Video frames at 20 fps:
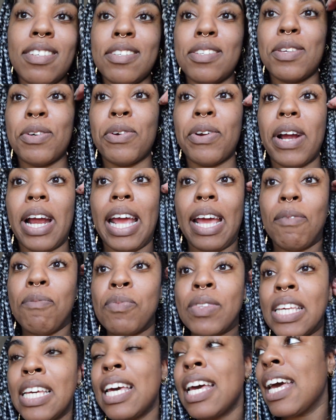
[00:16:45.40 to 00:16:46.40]
is so great.
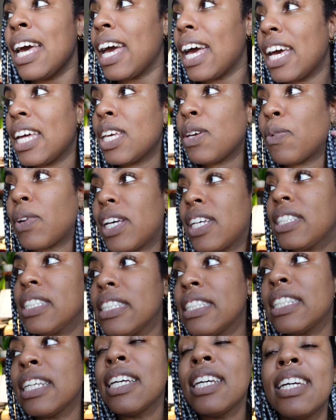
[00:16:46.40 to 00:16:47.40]

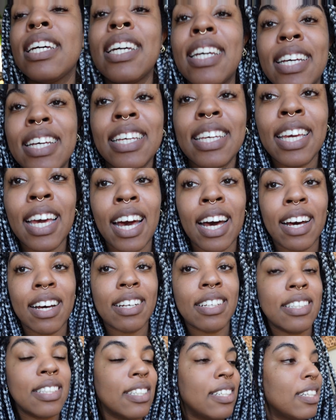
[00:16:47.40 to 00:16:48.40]
Anyways, yeah,
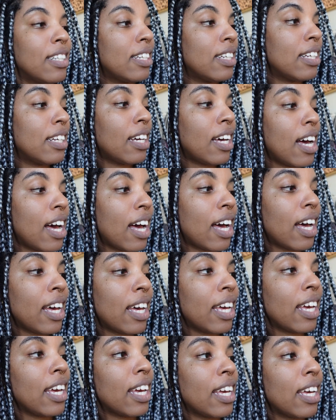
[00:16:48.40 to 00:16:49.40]

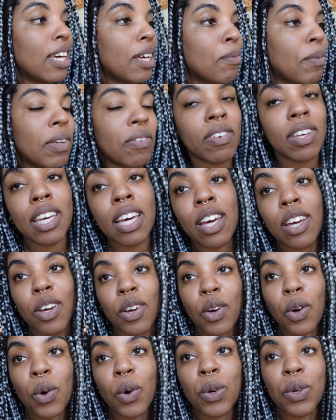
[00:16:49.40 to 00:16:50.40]
I, my feet
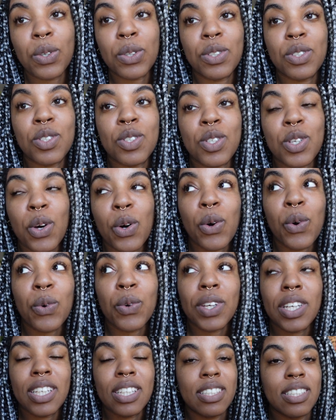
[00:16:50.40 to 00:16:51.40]
get cold
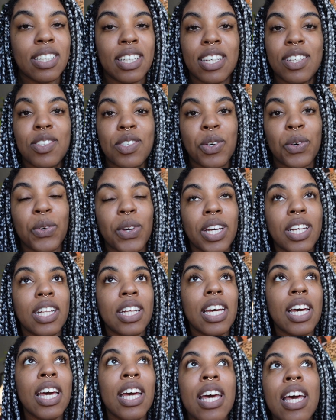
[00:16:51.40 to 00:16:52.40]
so easily and so
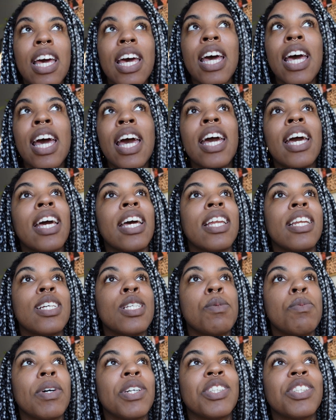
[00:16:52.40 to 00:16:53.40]
quickly. And
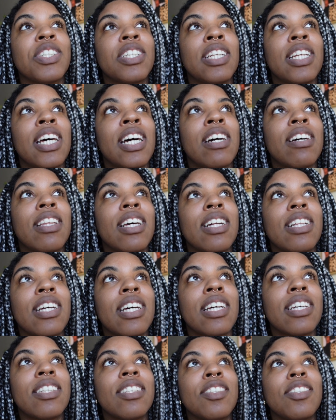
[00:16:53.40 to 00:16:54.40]
especially now that
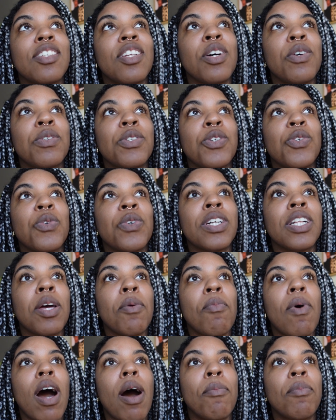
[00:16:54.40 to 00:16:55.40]
like snow is really
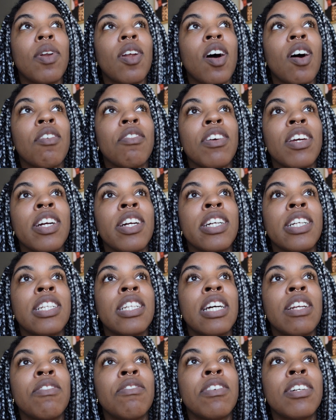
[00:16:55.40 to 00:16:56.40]
popping off here in
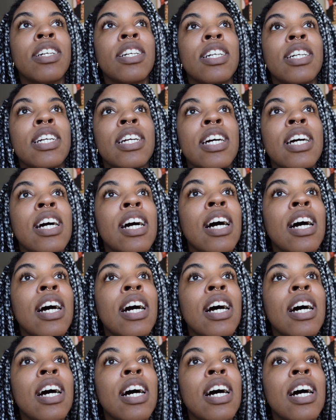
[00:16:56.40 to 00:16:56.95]
Denver,